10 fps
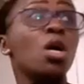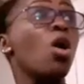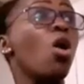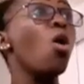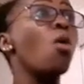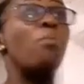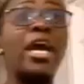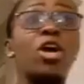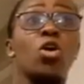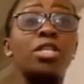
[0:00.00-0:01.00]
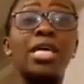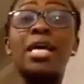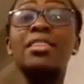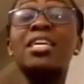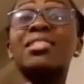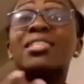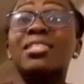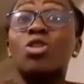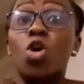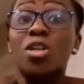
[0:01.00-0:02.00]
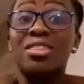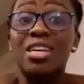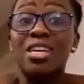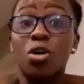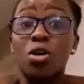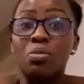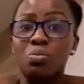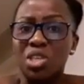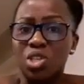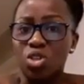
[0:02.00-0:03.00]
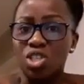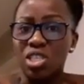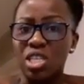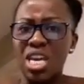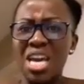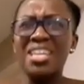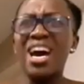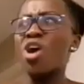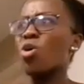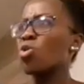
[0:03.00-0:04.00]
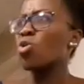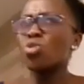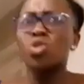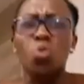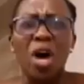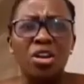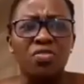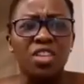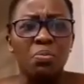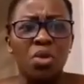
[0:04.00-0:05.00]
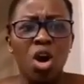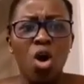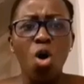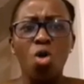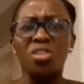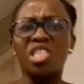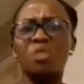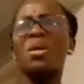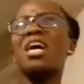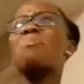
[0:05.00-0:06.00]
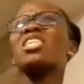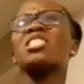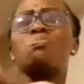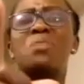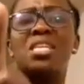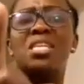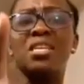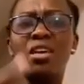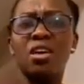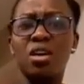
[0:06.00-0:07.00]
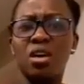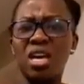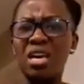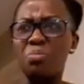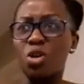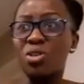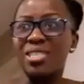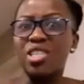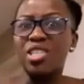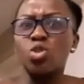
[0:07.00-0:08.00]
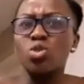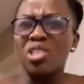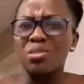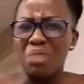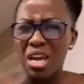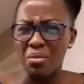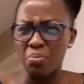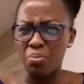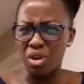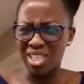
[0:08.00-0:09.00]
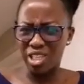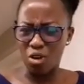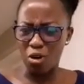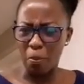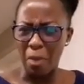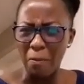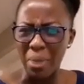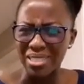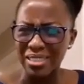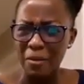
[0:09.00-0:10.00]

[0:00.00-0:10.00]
oh my God, there's this thing called misogyny. Now, who's one of them? Oh, the speaker must be, hey, because that suits my political purpose.